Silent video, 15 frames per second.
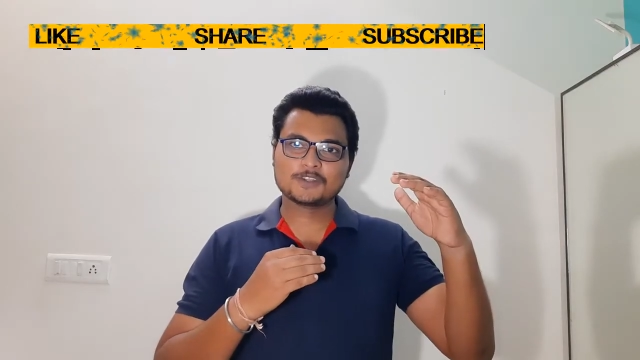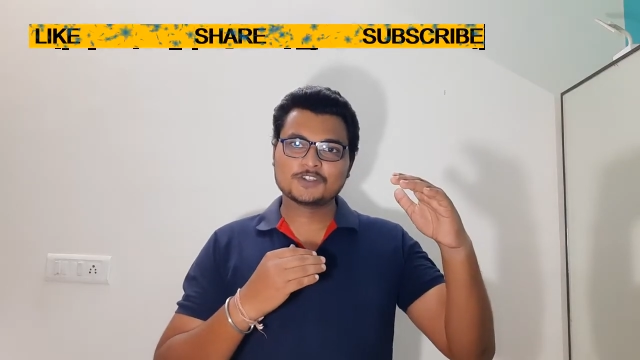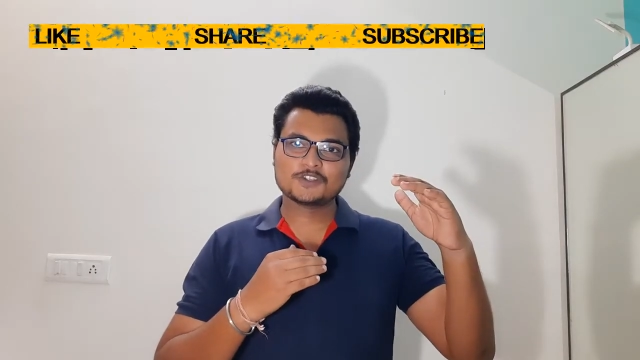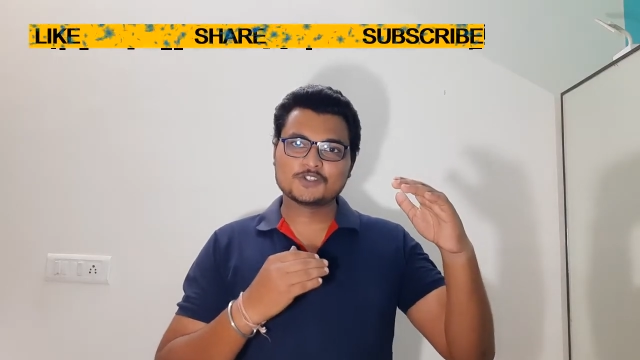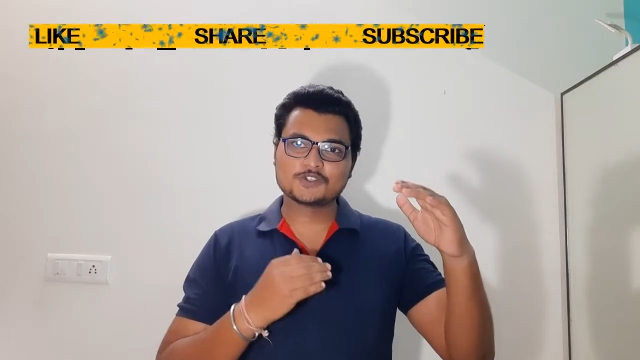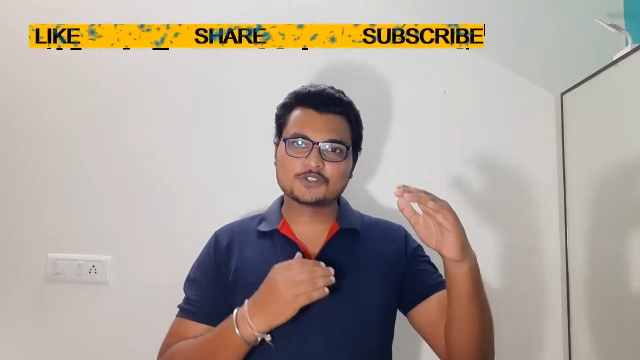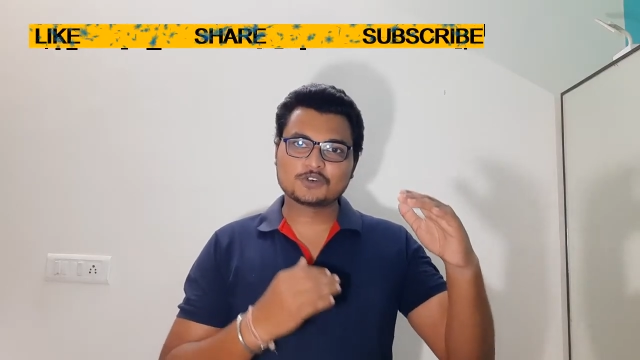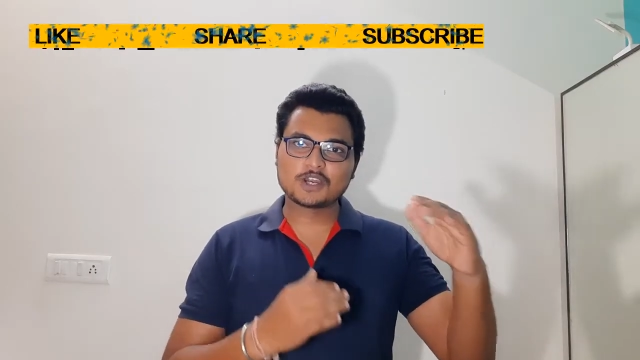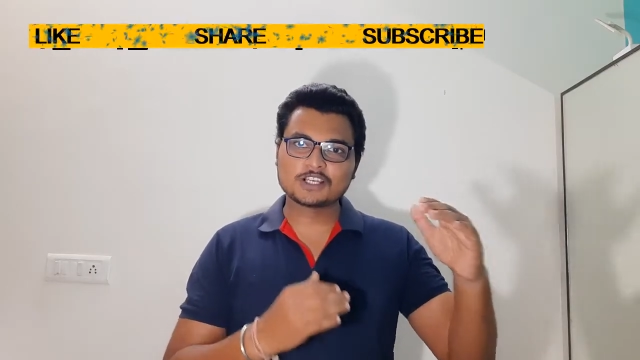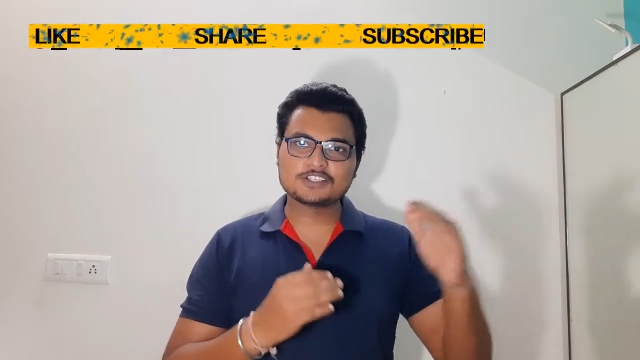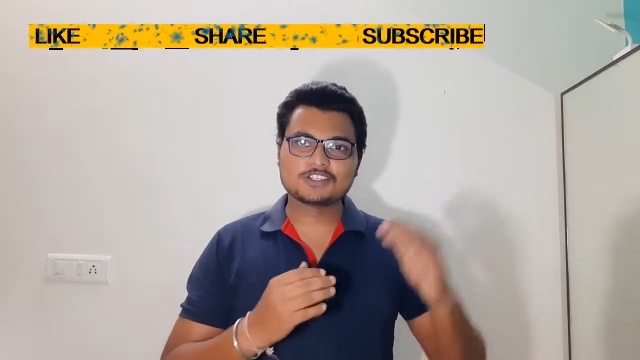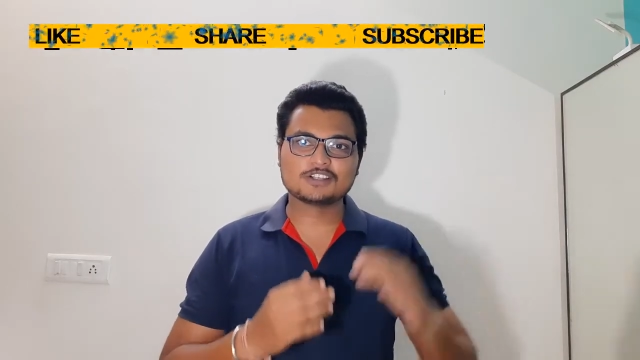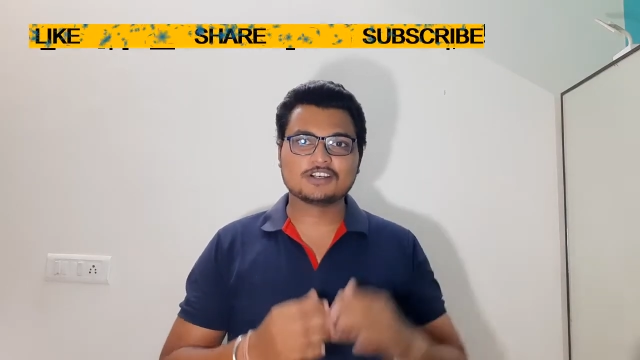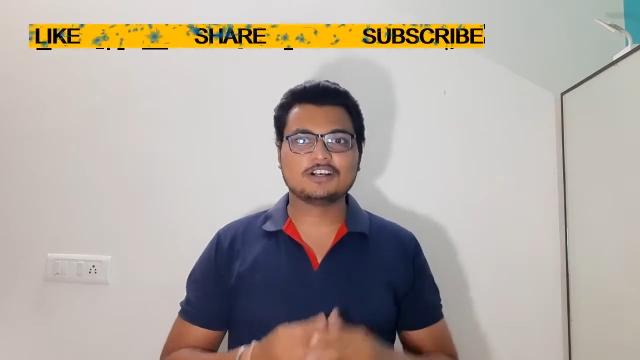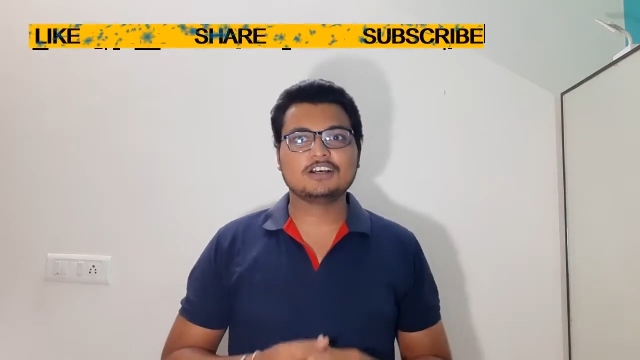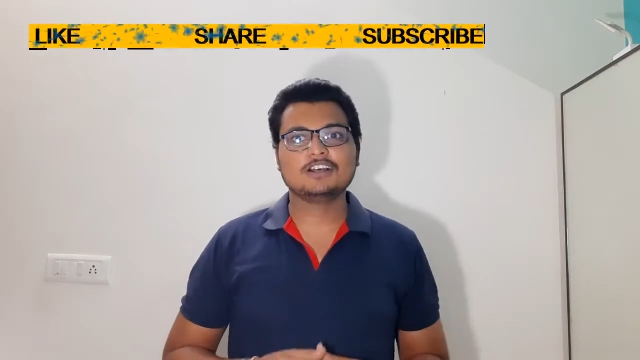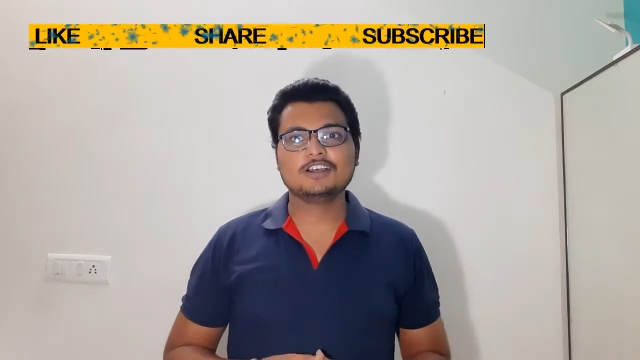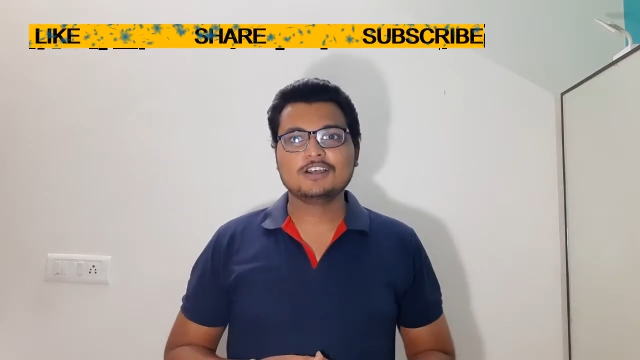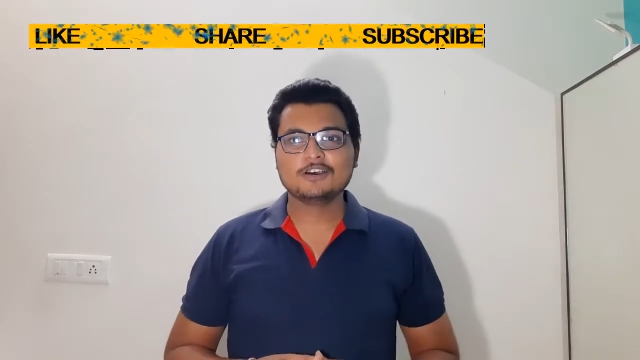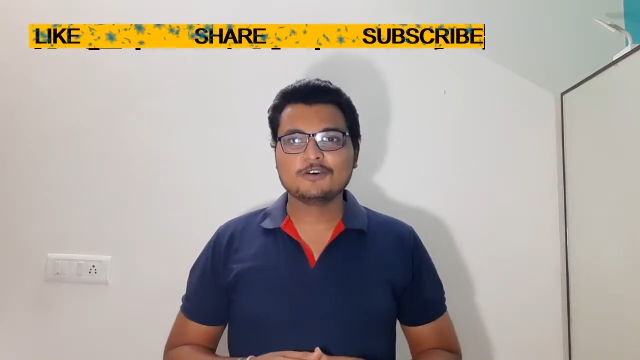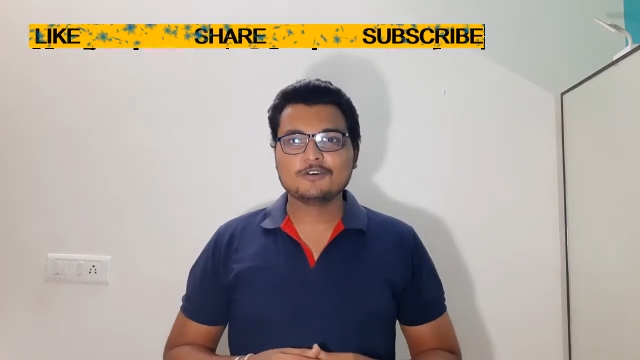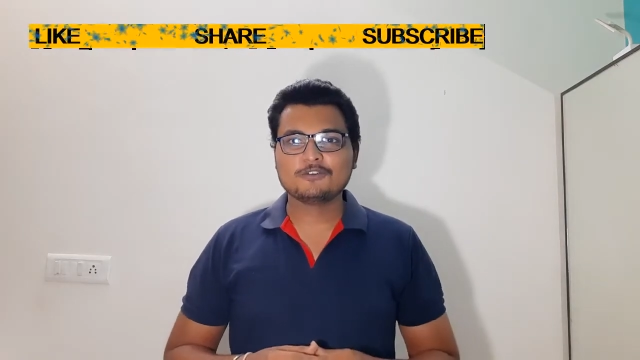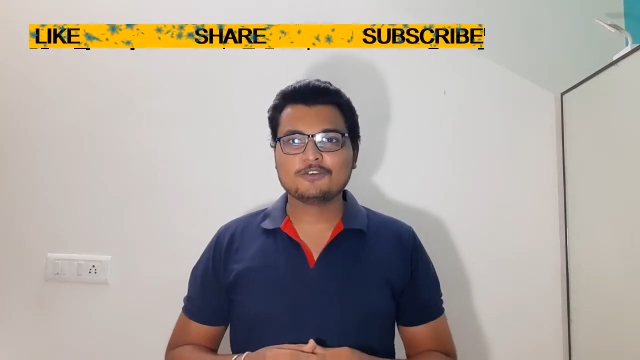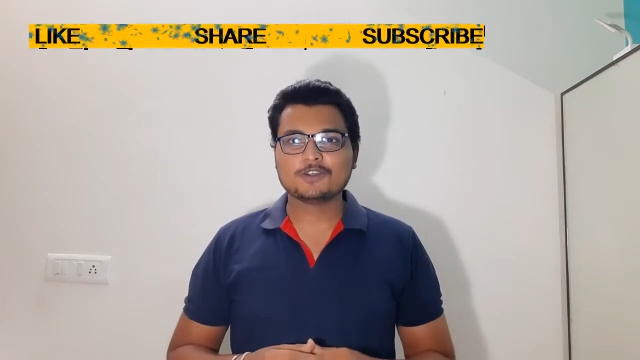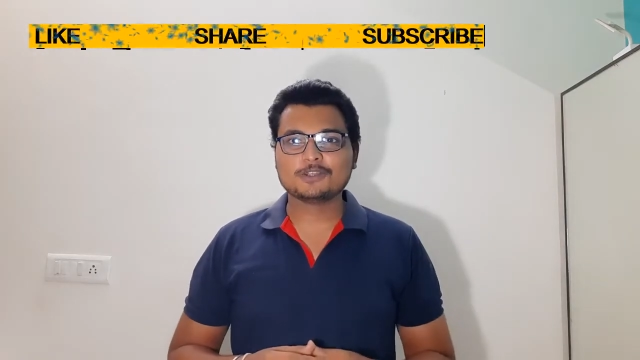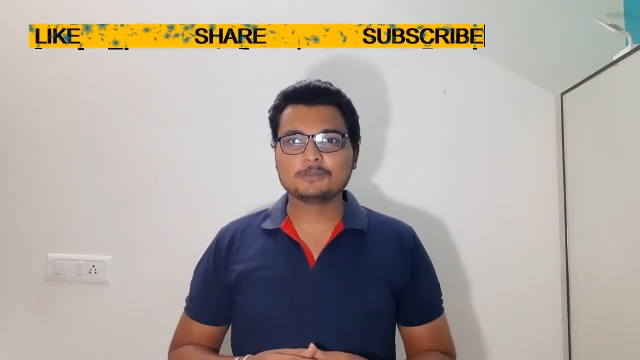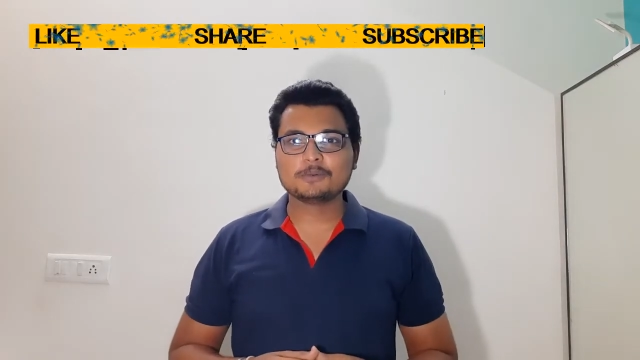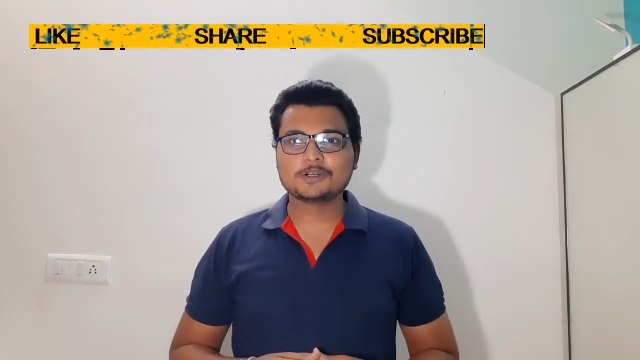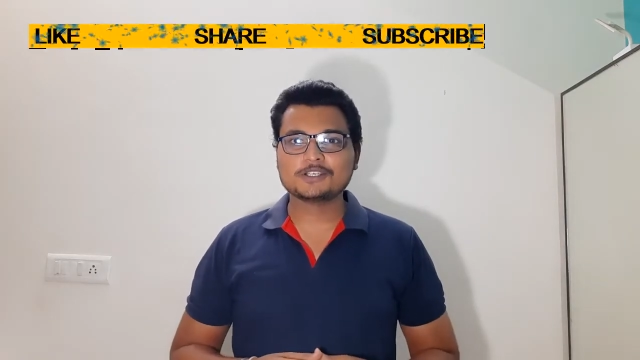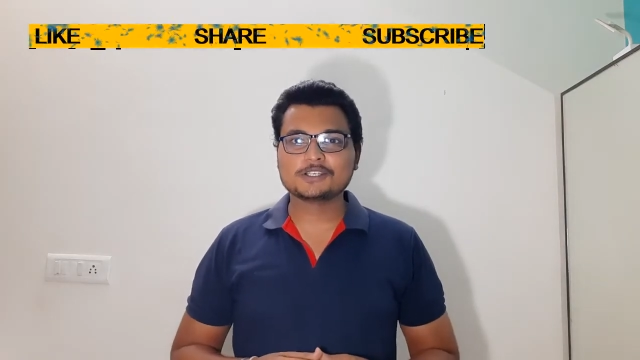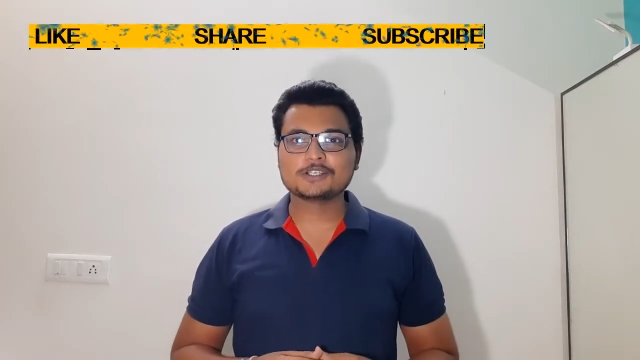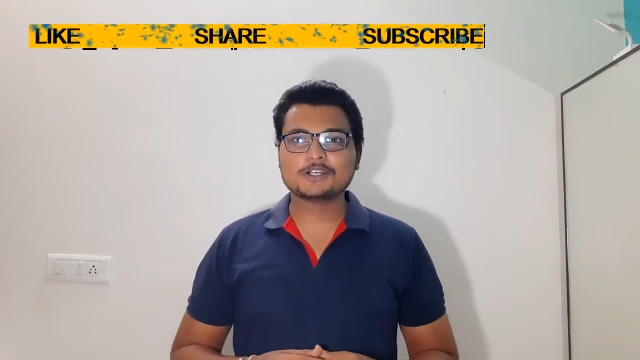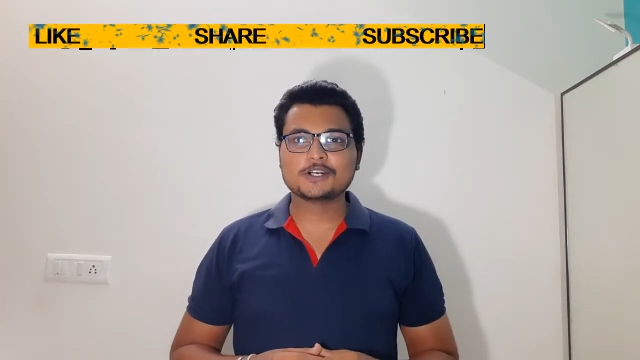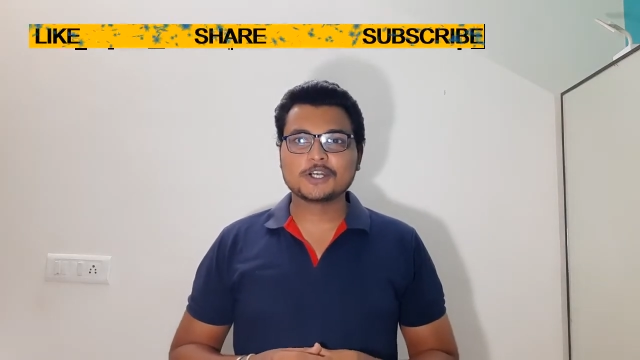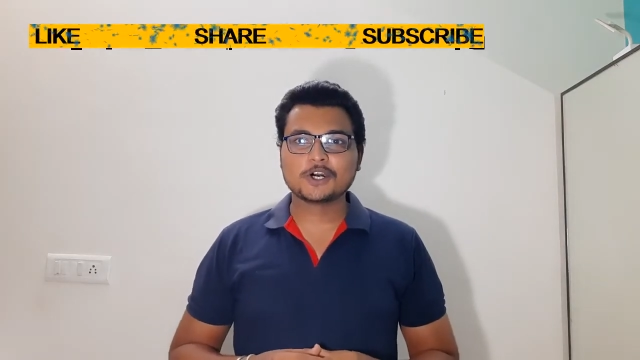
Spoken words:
structure for the particular